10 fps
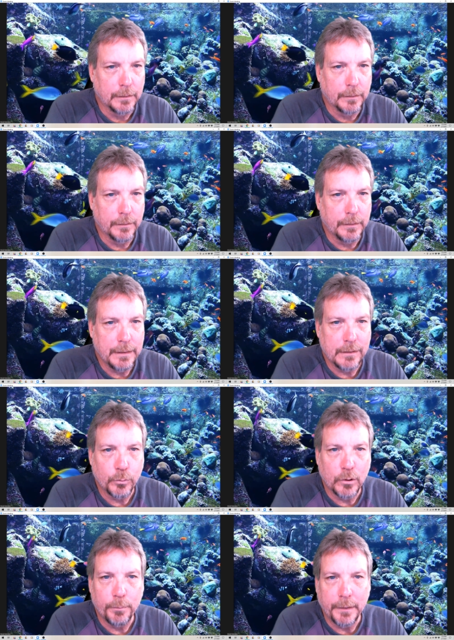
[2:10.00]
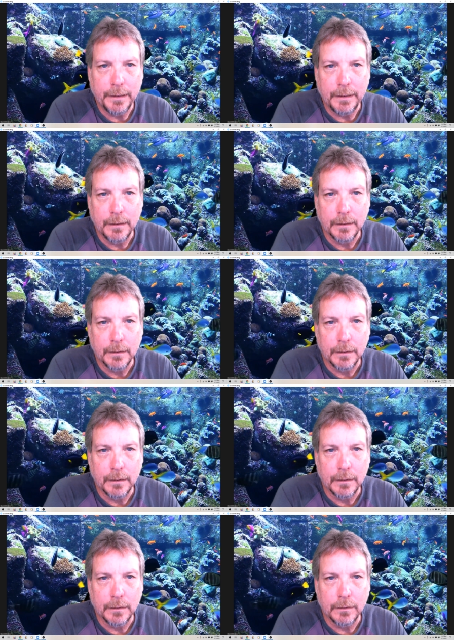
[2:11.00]
these will be,
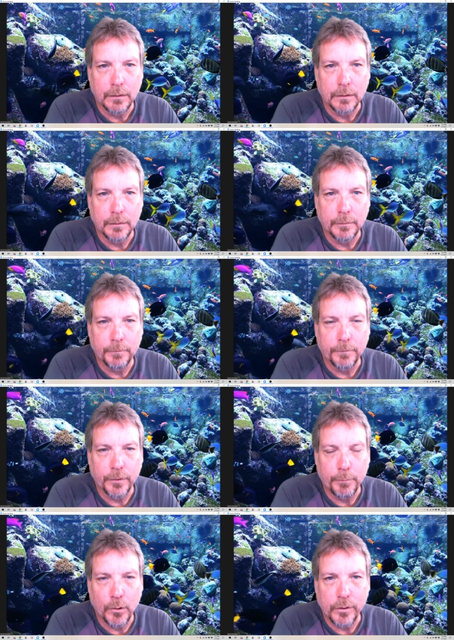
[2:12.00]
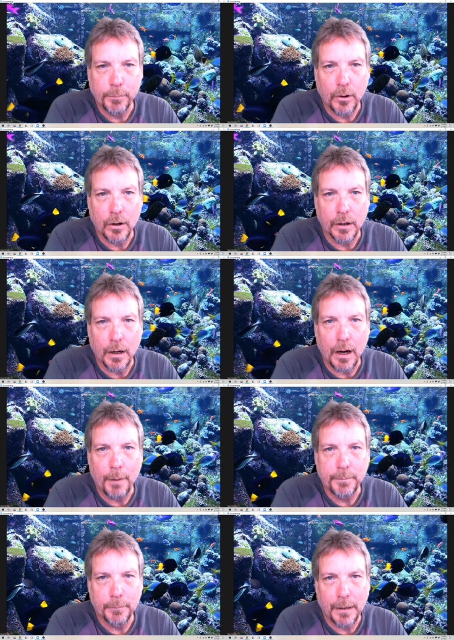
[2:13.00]
for the most part,
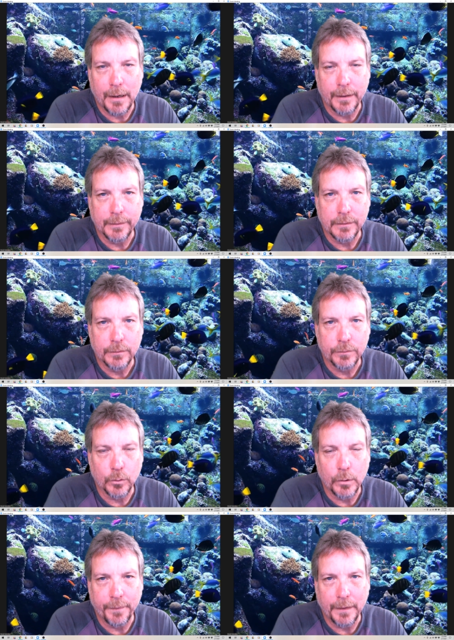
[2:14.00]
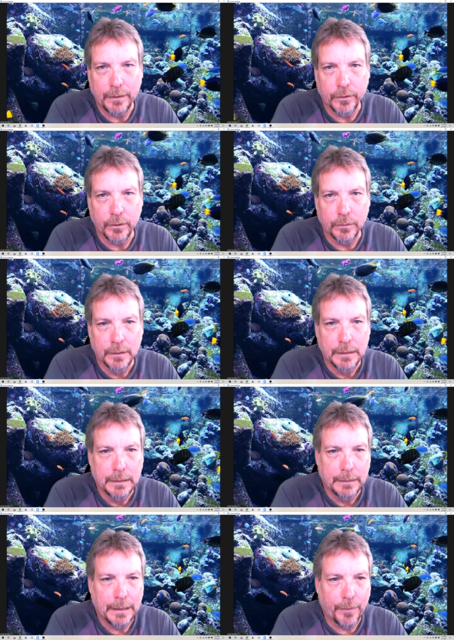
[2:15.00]
optimized for what they do.
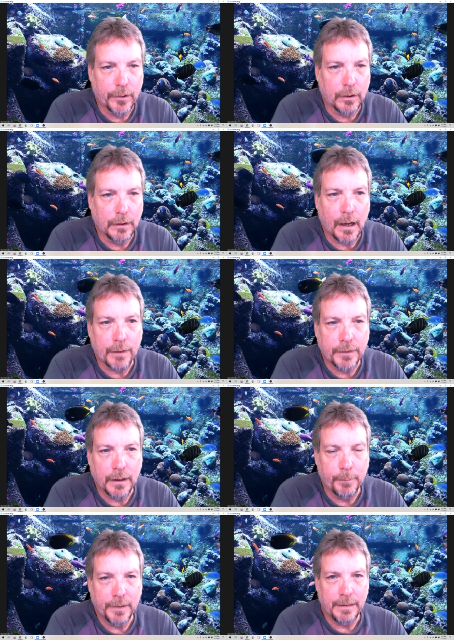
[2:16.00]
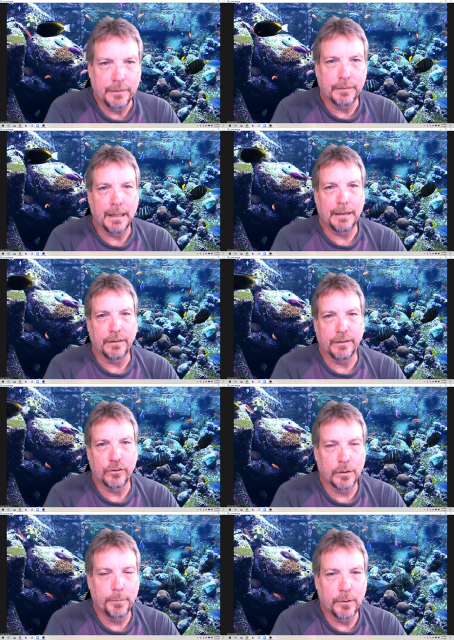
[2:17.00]
Now, there are a lot of companies that
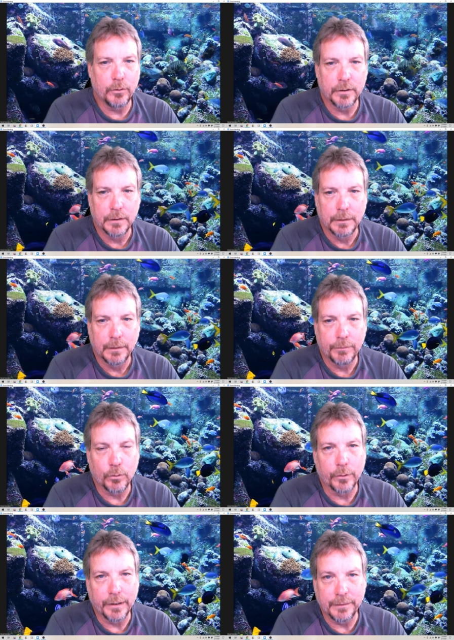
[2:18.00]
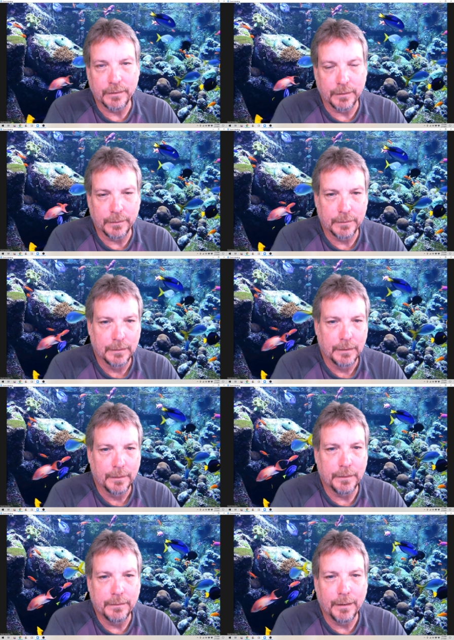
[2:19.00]
distribute, for instance,
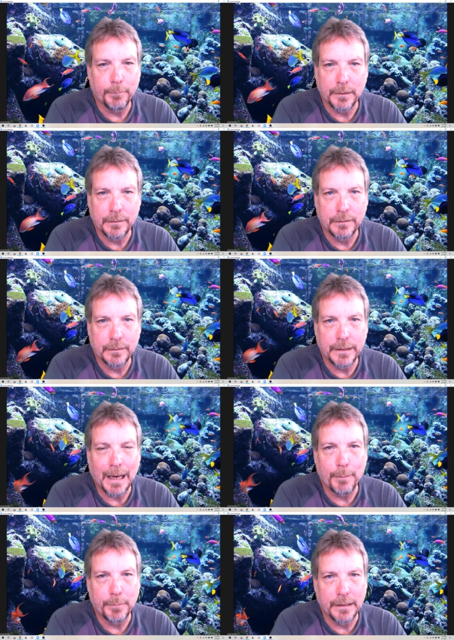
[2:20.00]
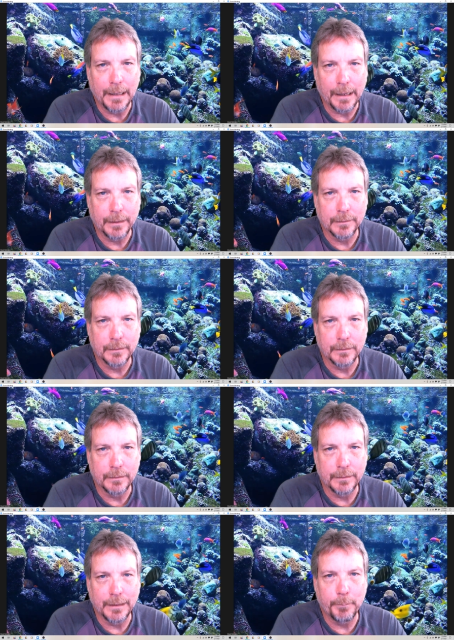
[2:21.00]
the Tippmann TIPX,
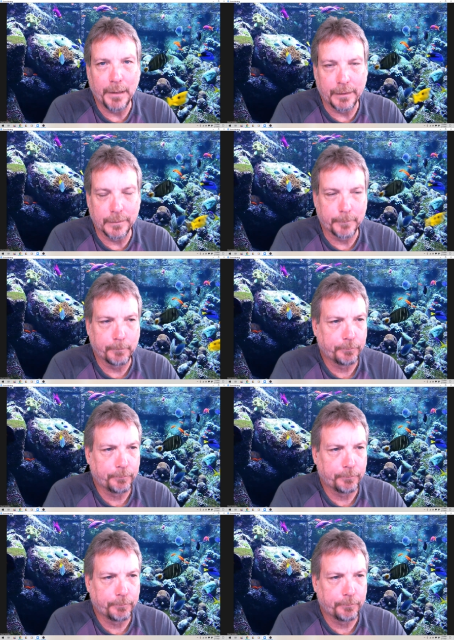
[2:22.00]
the TIPX.